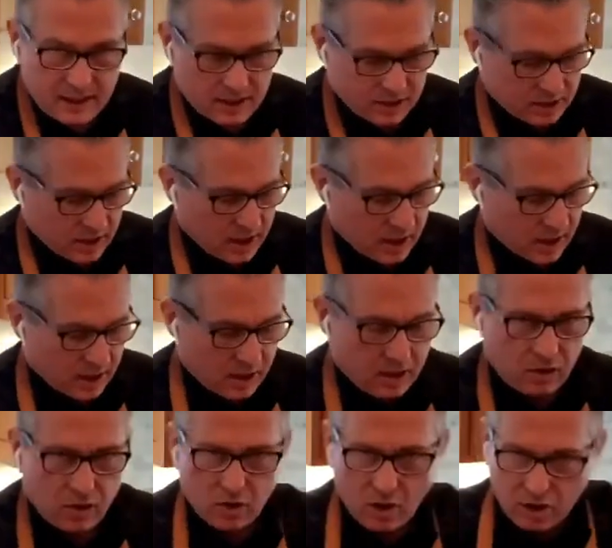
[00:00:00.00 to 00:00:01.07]
is
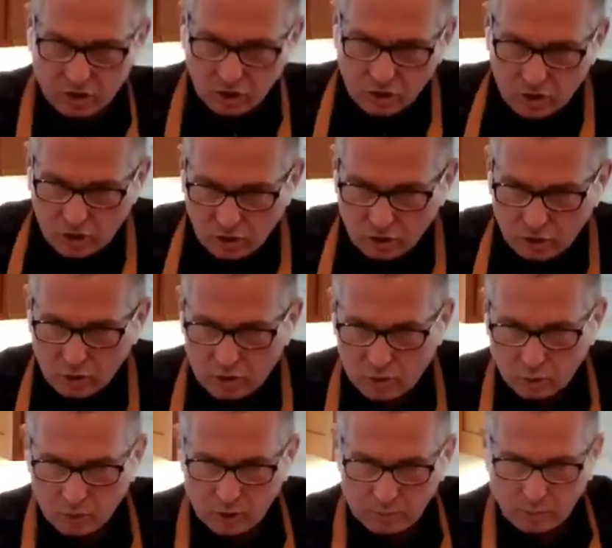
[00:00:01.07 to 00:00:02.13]
you should use
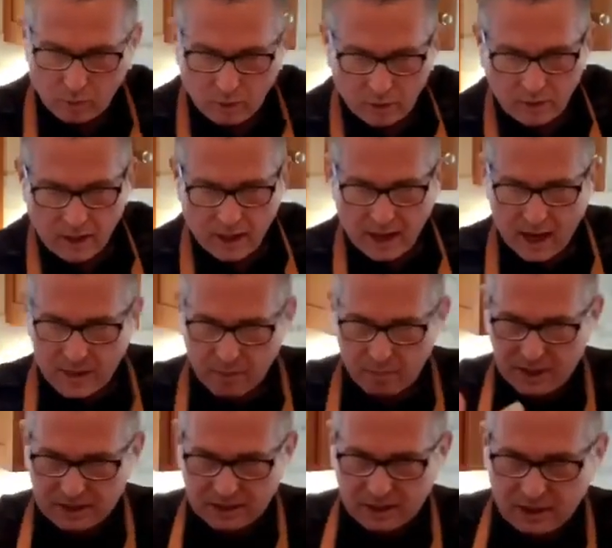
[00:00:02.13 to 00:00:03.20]
a wood bowl, and the
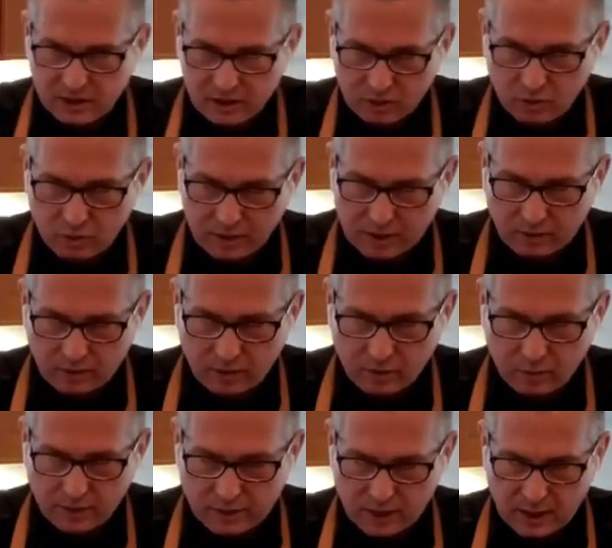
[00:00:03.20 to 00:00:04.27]
best thing to do with
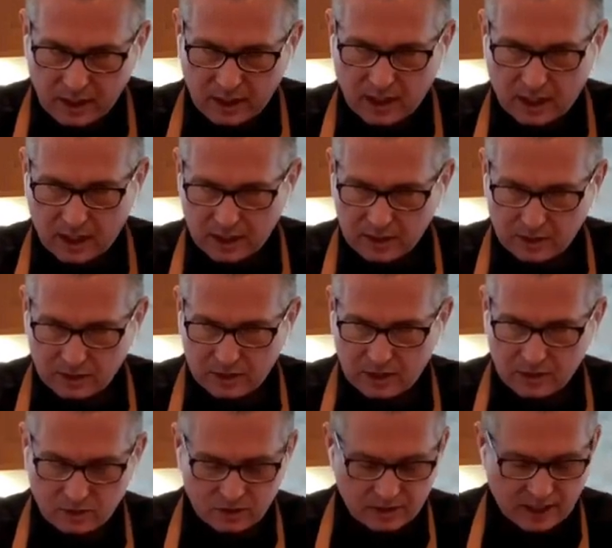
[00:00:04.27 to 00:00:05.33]
a
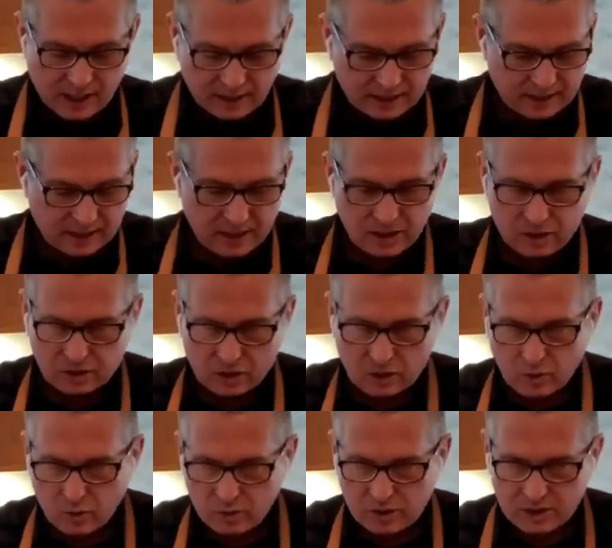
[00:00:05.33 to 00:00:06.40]
Caesar salad is to
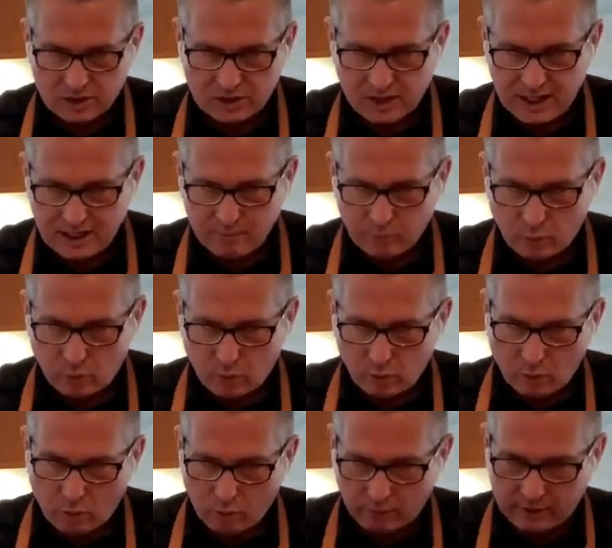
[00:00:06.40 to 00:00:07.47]
use the same
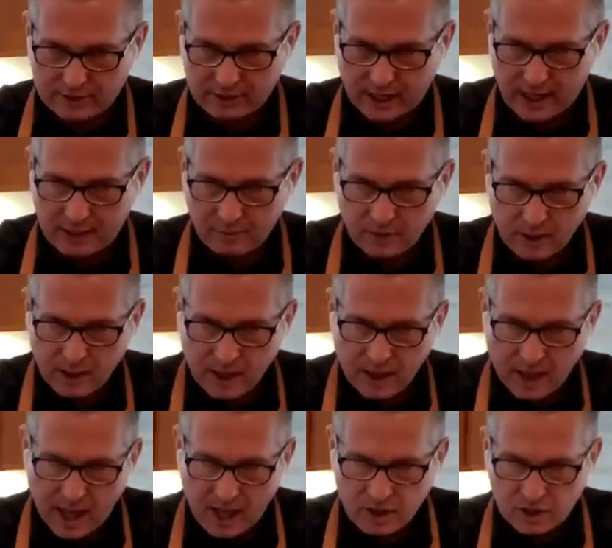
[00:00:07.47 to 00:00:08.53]
bowl over time
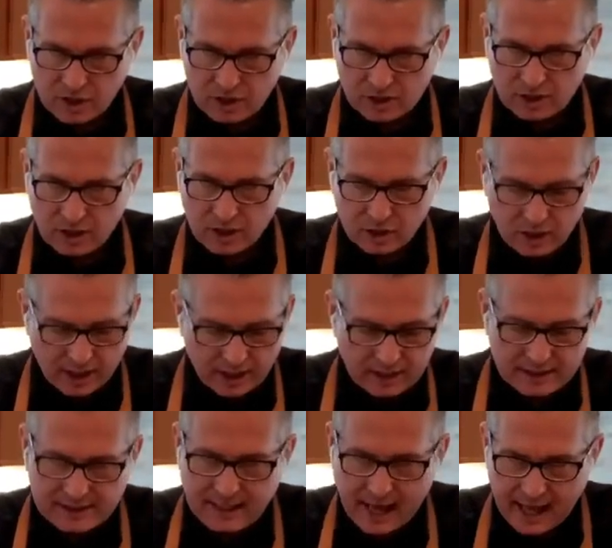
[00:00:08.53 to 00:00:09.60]
and just
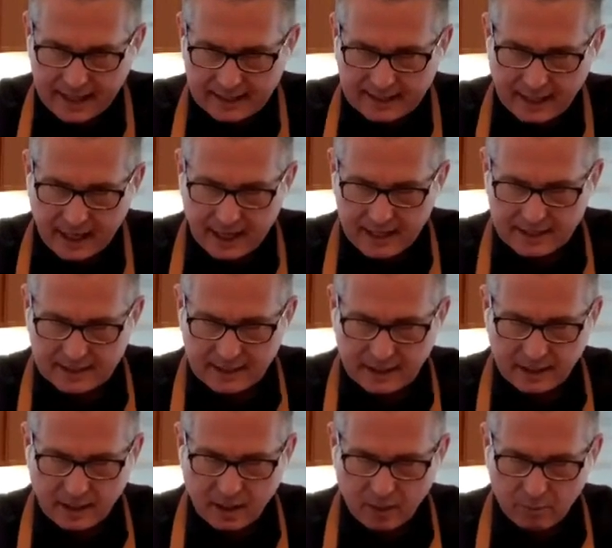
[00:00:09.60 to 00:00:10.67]
gently sanitize
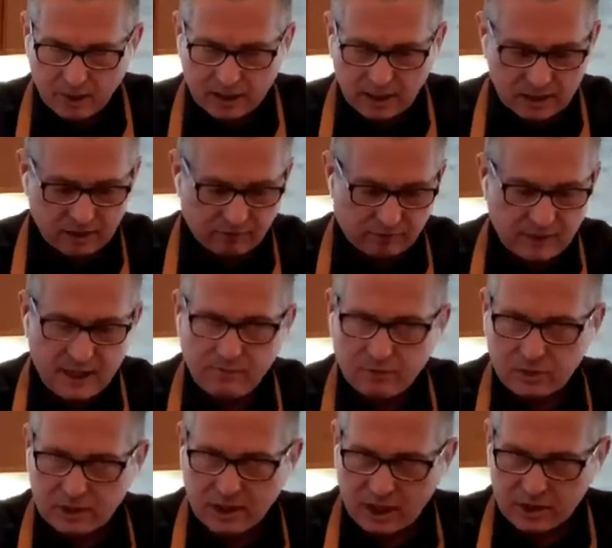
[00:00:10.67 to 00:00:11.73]
it, because the
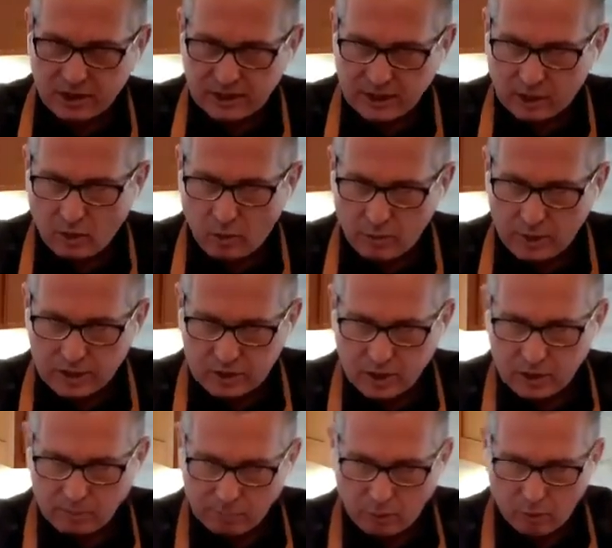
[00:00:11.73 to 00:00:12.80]
flavors actually go
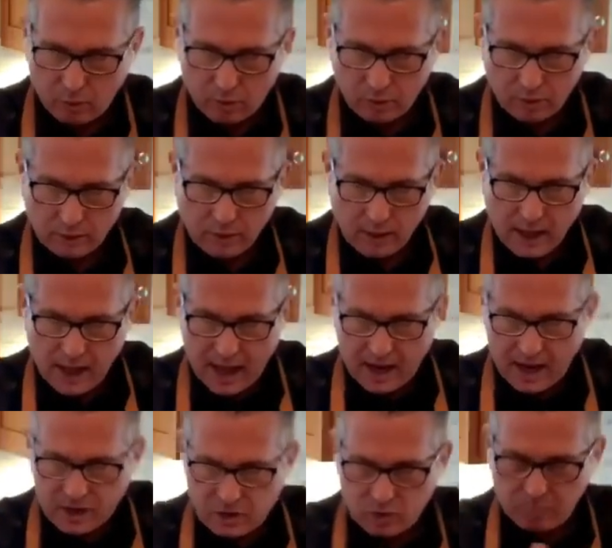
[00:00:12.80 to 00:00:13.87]
into the bowl,
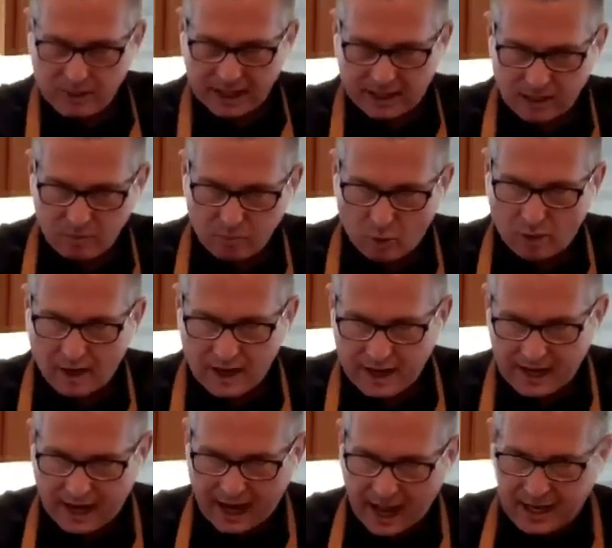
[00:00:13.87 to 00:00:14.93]
and as you make it more,
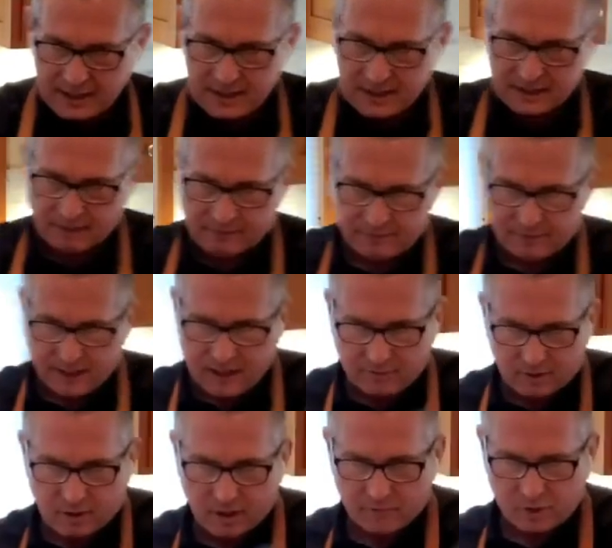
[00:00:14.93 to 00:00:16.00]
it enhances the
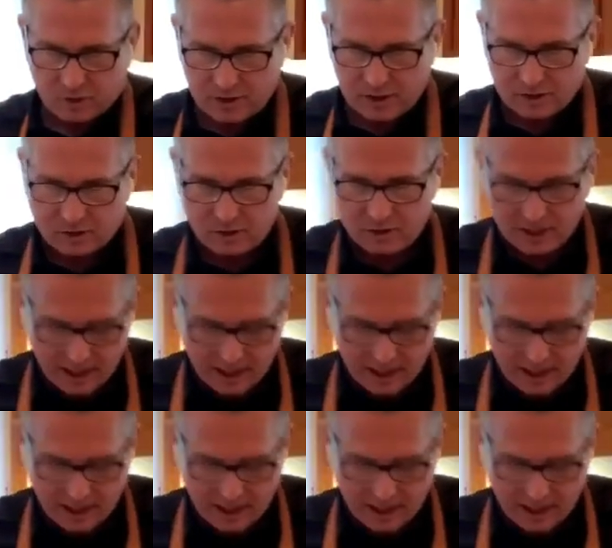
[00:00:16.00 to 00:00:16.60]
flavor of your Caesar